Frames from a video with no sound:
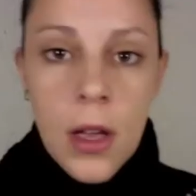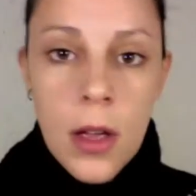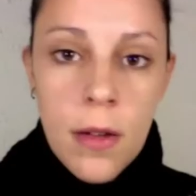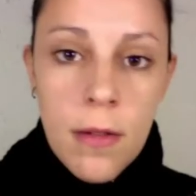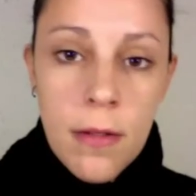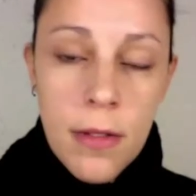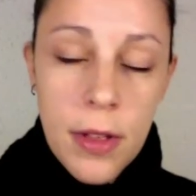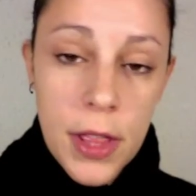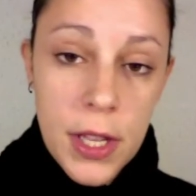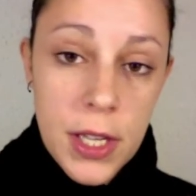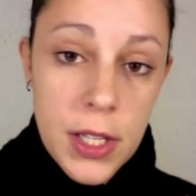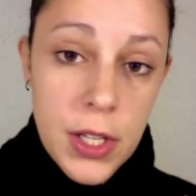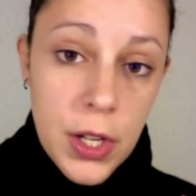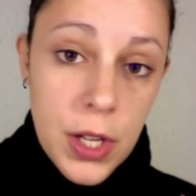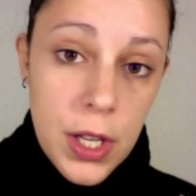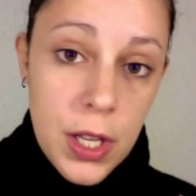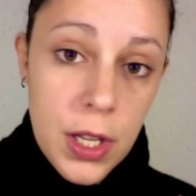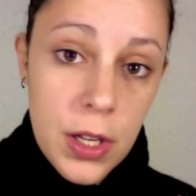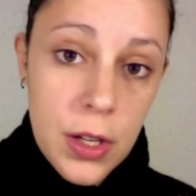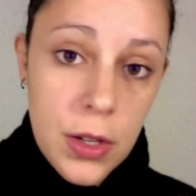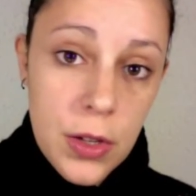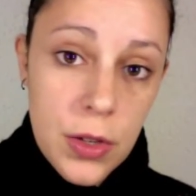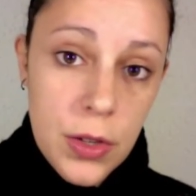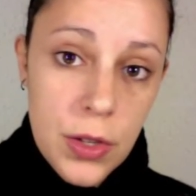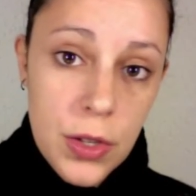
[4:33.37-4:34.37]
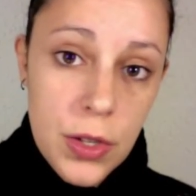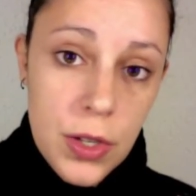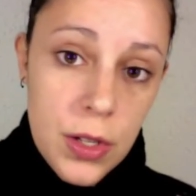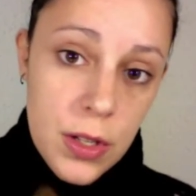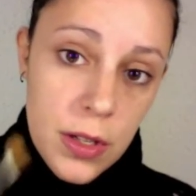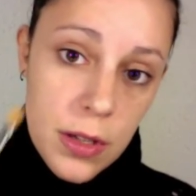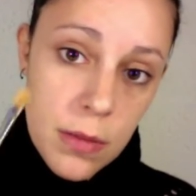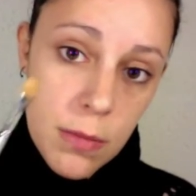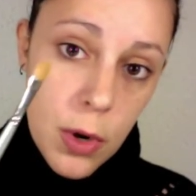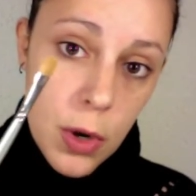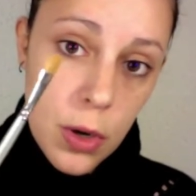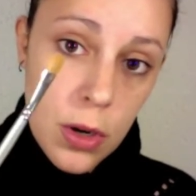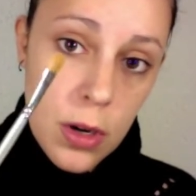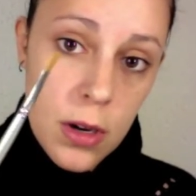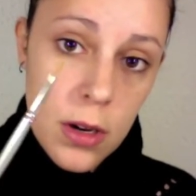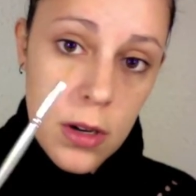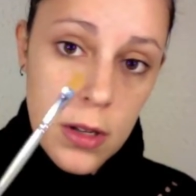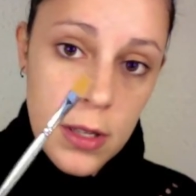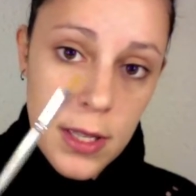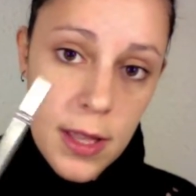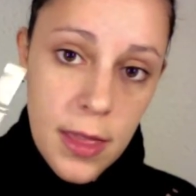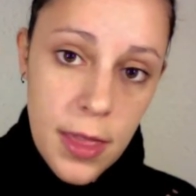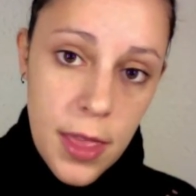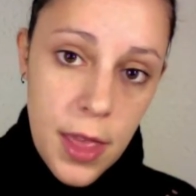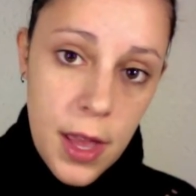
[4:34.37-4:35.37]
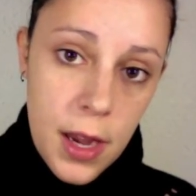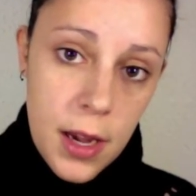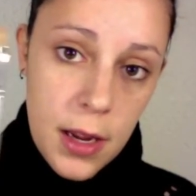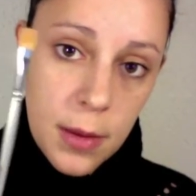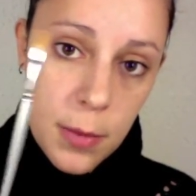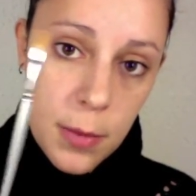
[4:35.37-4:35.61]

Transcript: For this you can use a smaller synthetic